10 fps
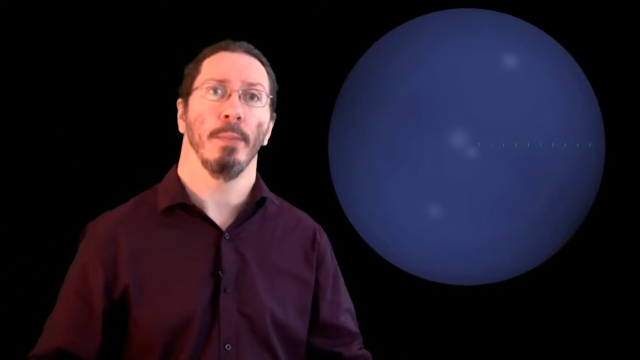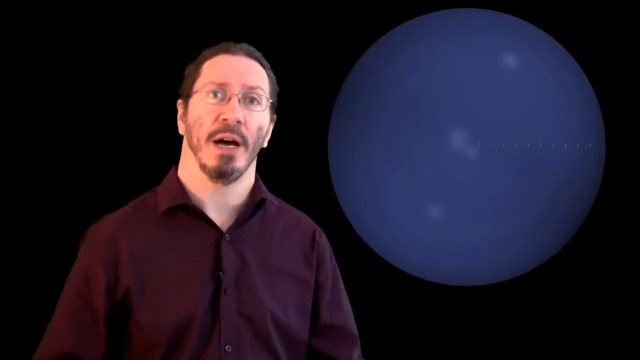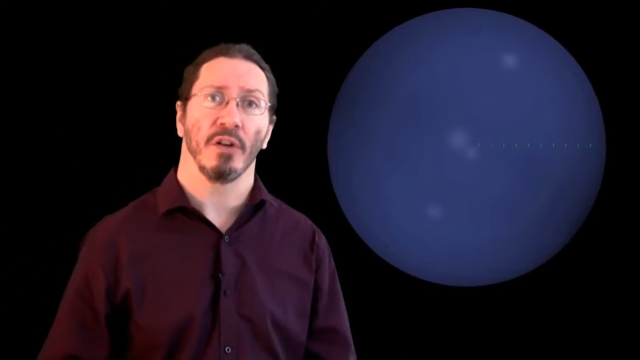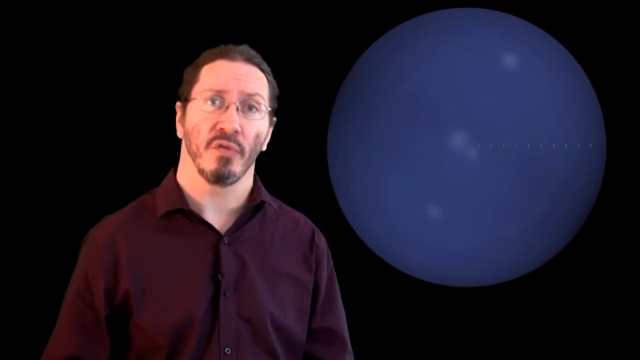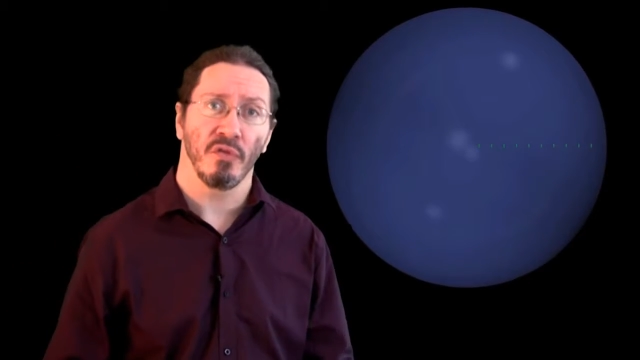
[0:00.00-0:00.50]

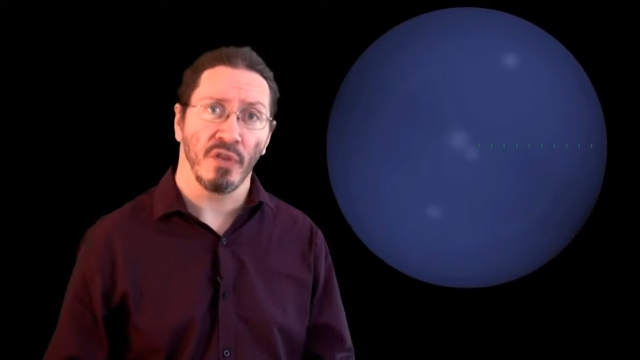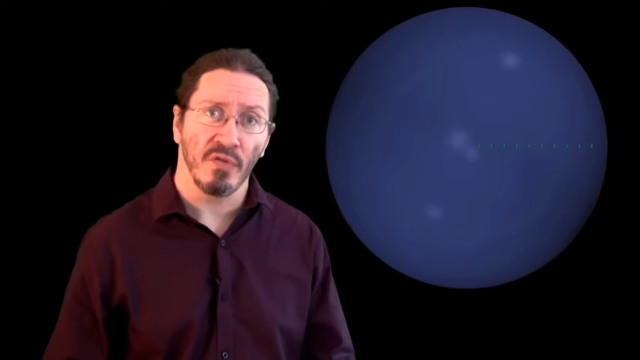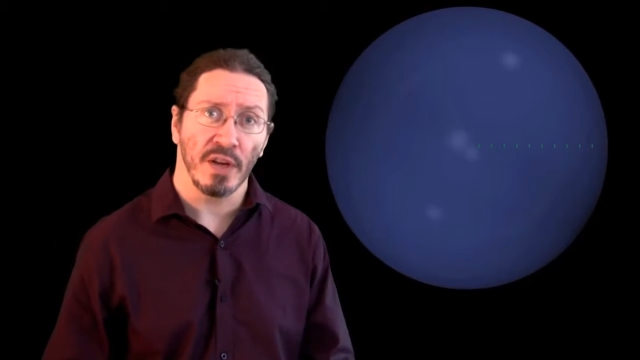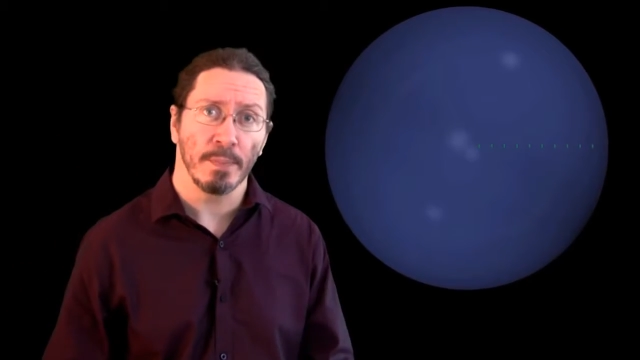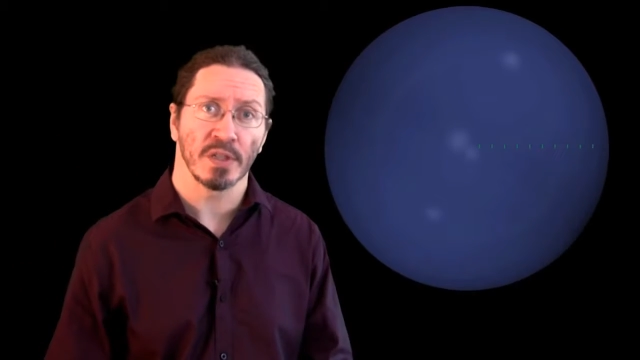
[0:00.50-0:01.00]
about
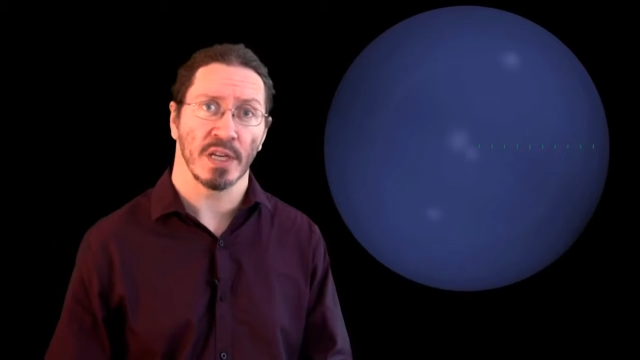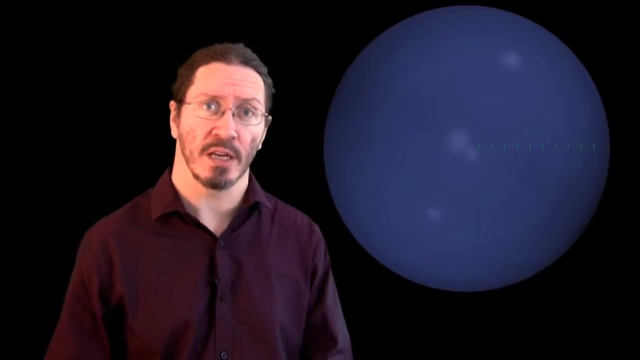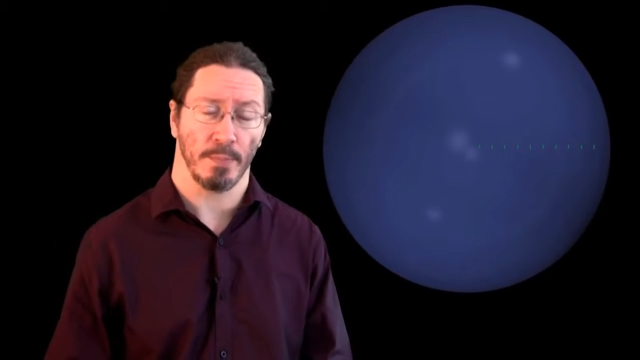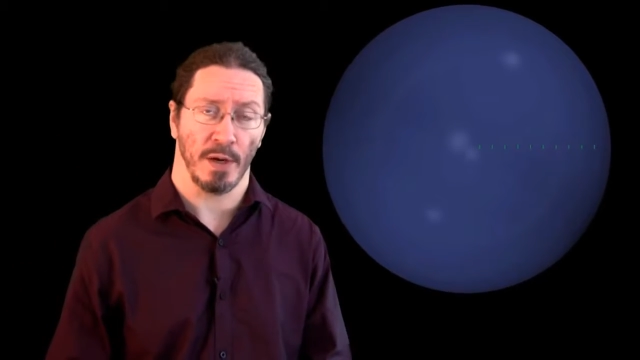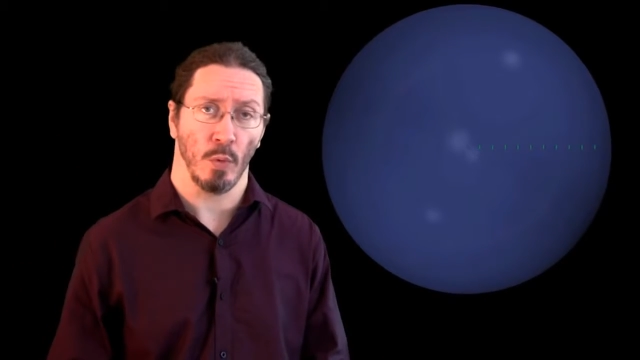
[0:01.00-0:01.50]

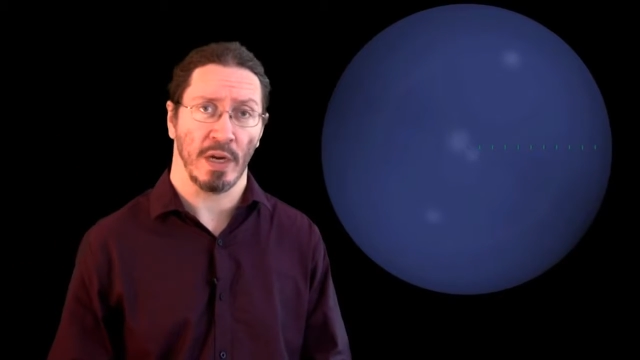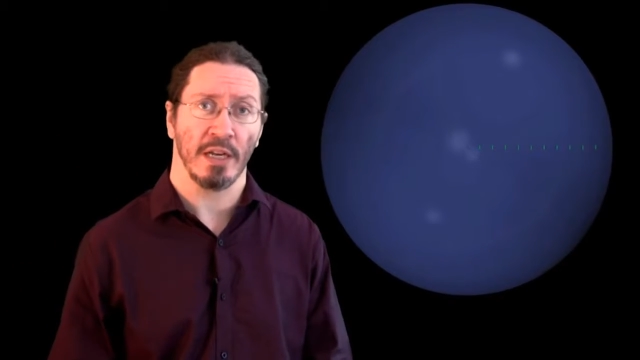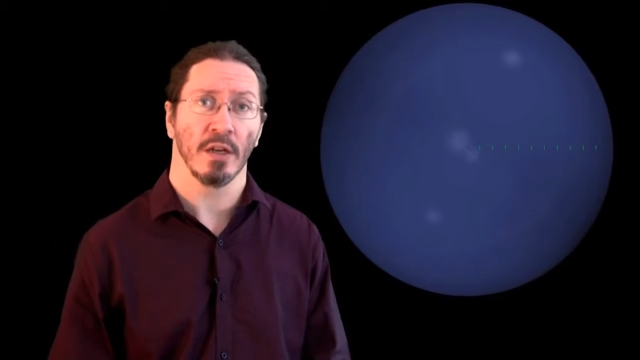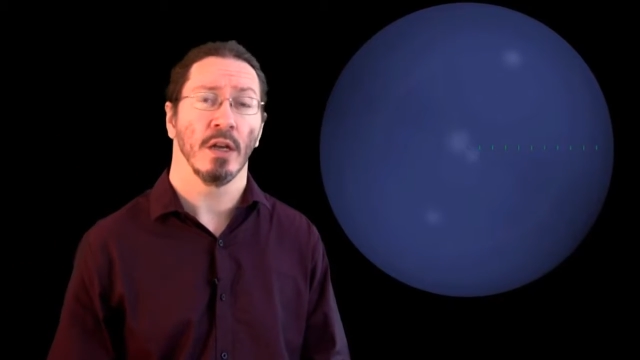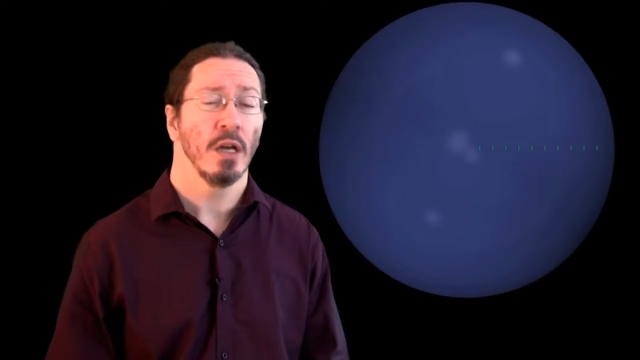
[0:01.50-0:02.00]
50% by
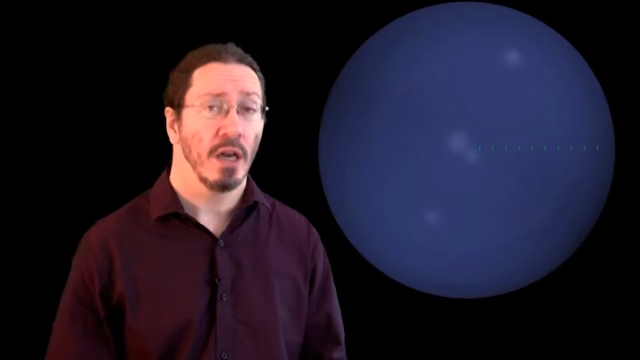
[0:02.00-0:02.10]
weight